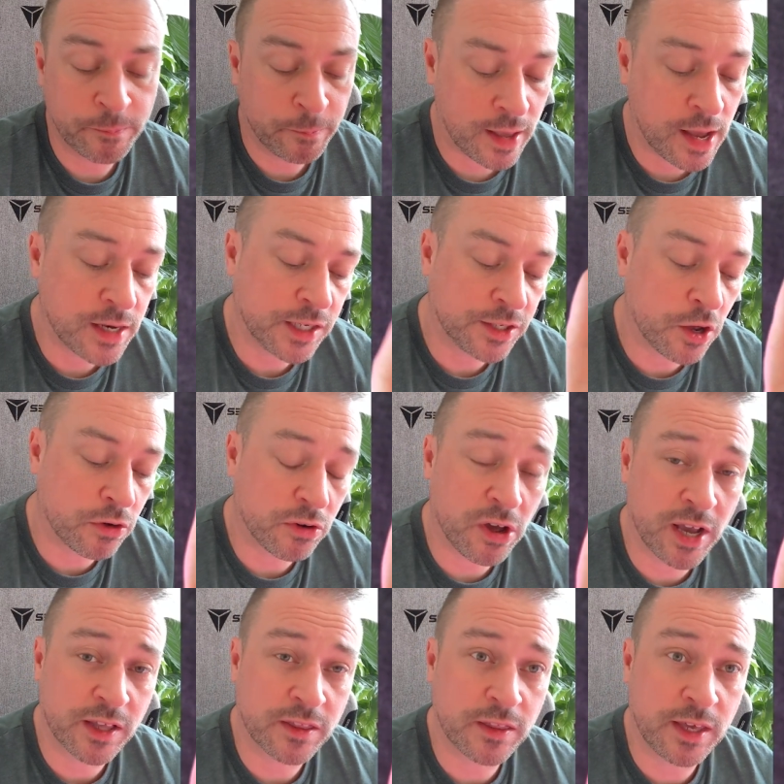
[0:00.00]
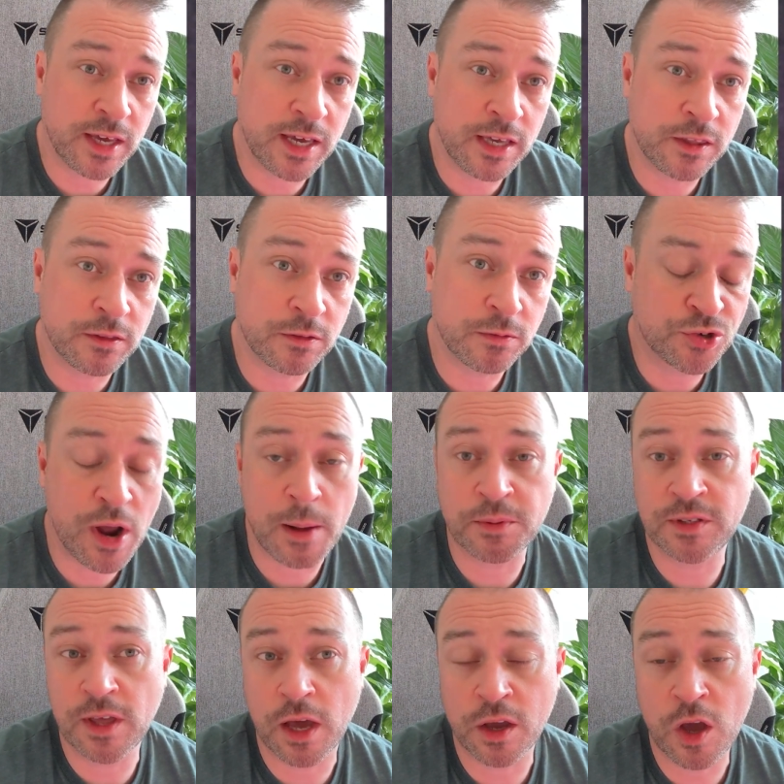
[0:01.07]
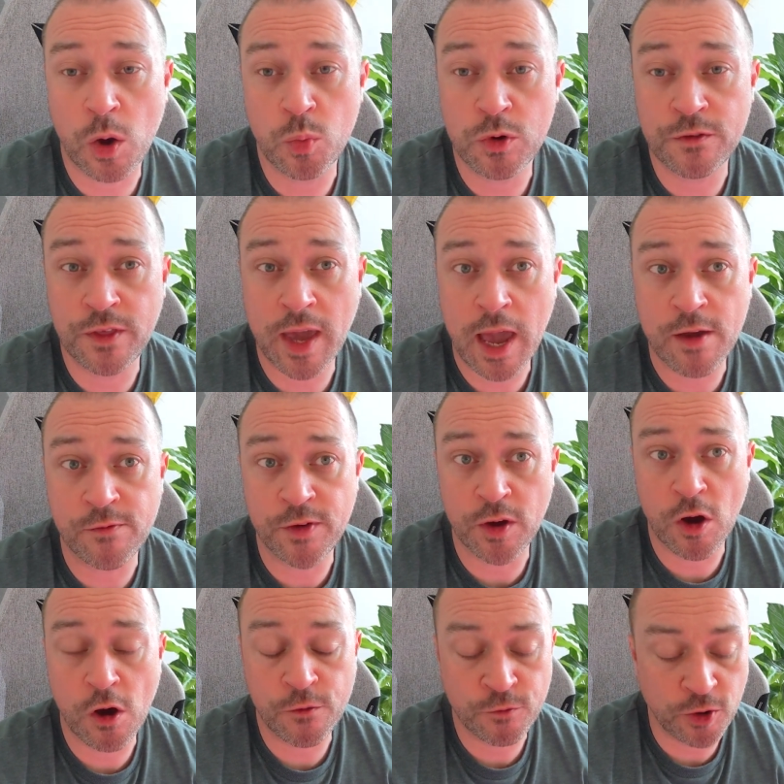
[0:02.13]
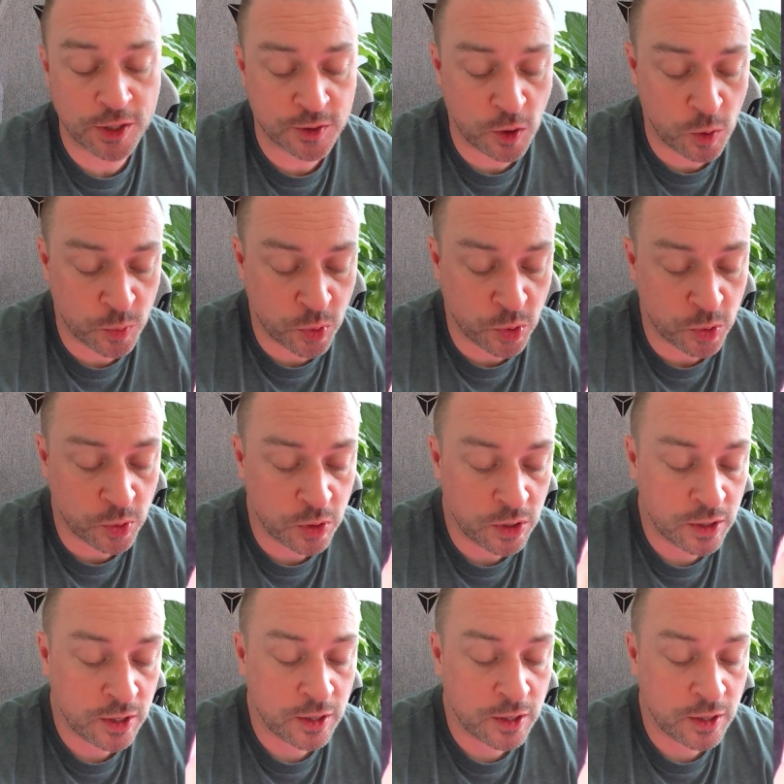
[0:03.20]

and you don't like the straps that come with the BeswinVR, for example,